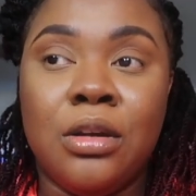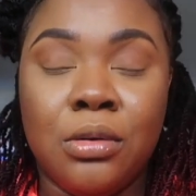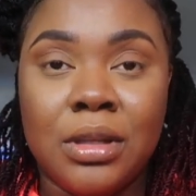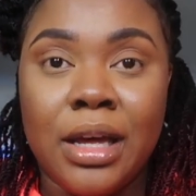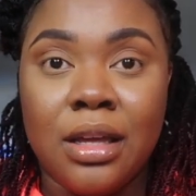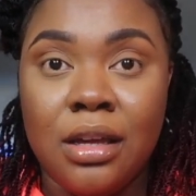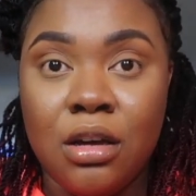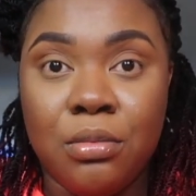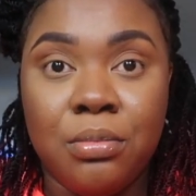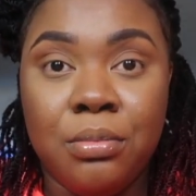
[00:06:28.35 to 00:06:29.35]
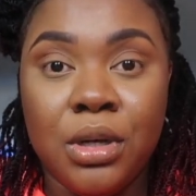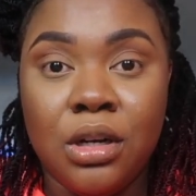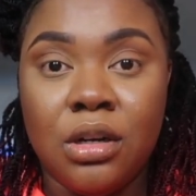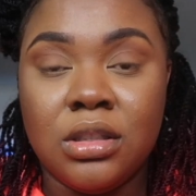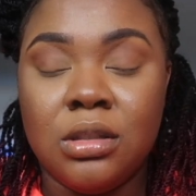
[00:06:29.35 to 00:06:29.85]
know that can help put
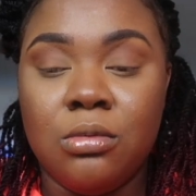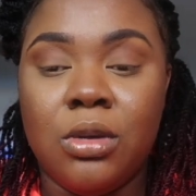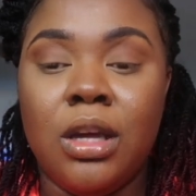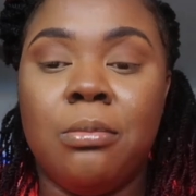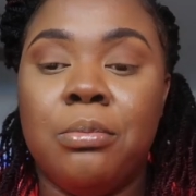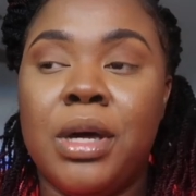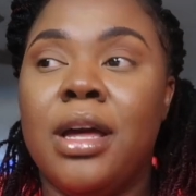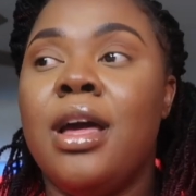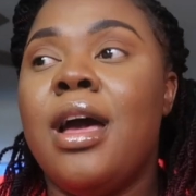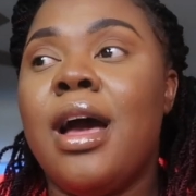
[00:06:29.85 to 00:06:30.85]
on some weight. But